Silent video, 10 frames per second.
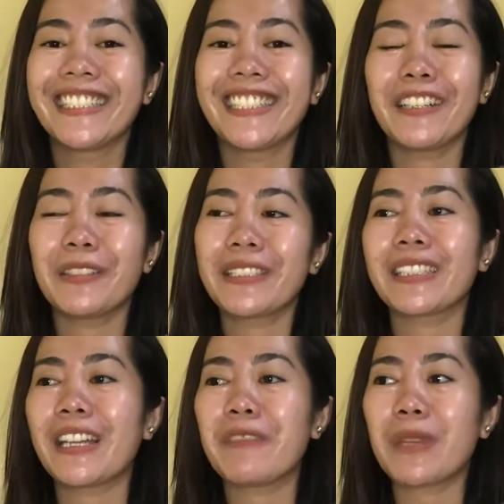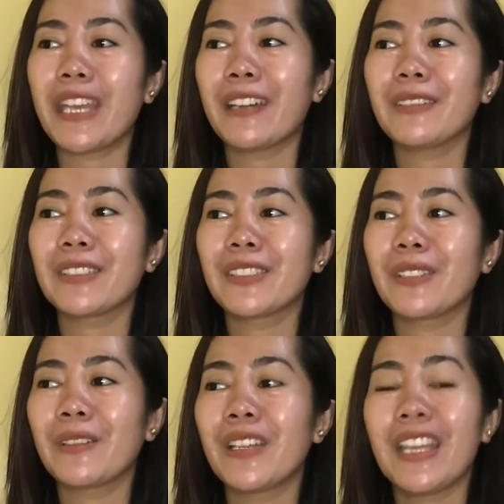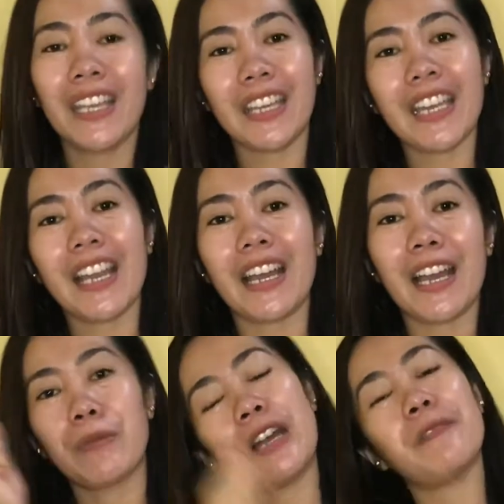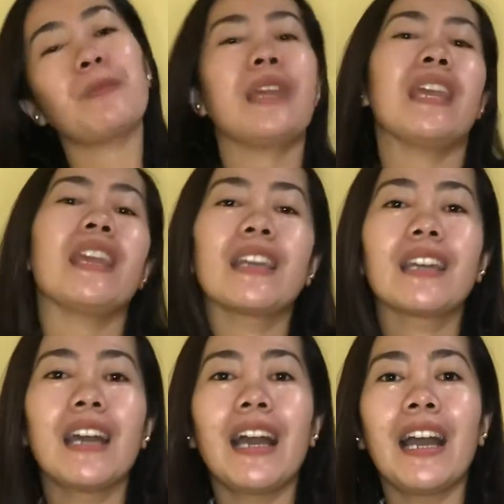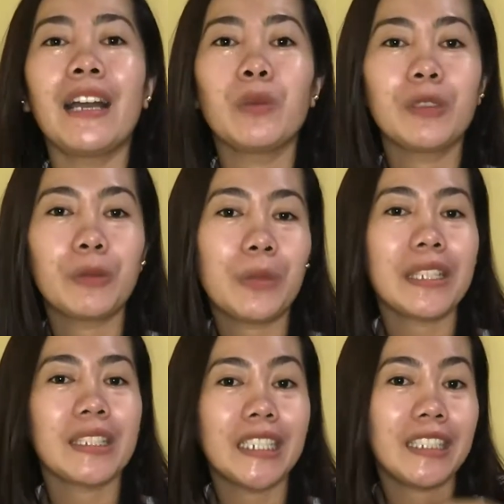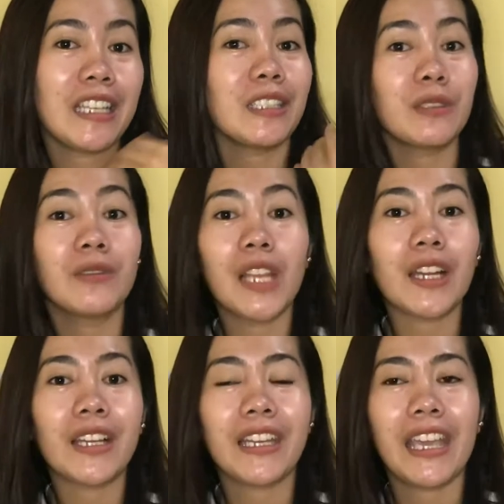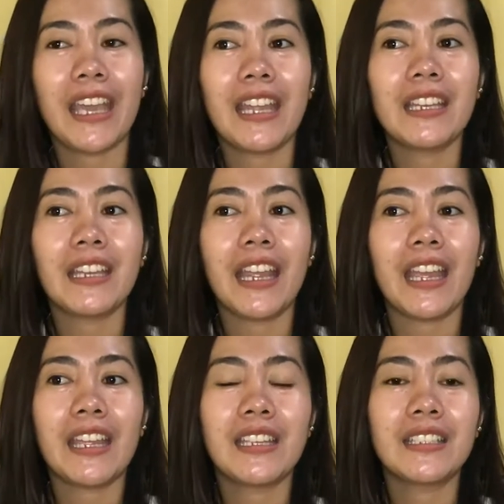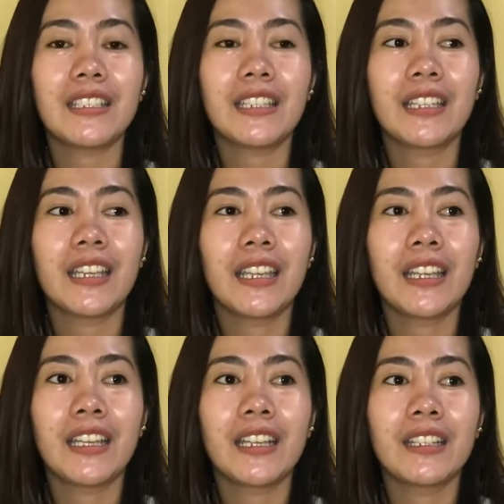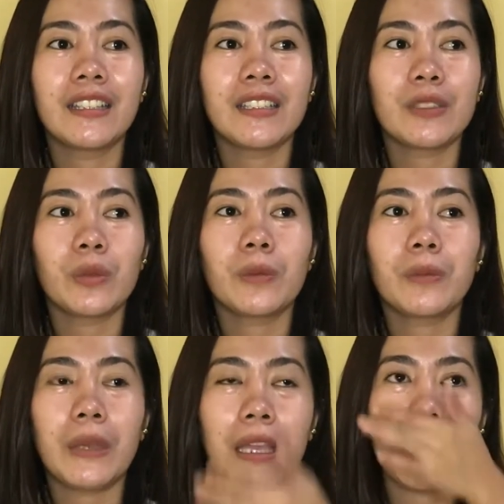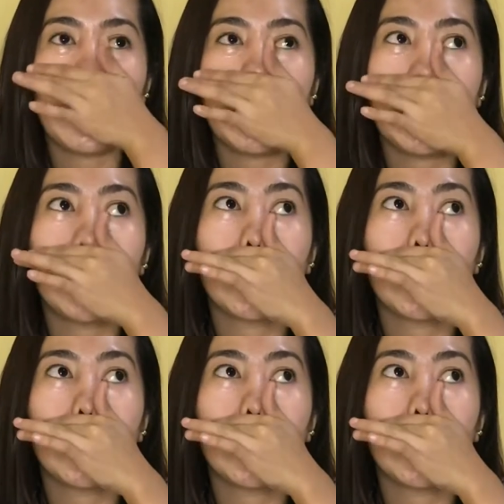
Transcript: that is coming out. So yeah, I'm happy. I will be starting to vlog again, and this will be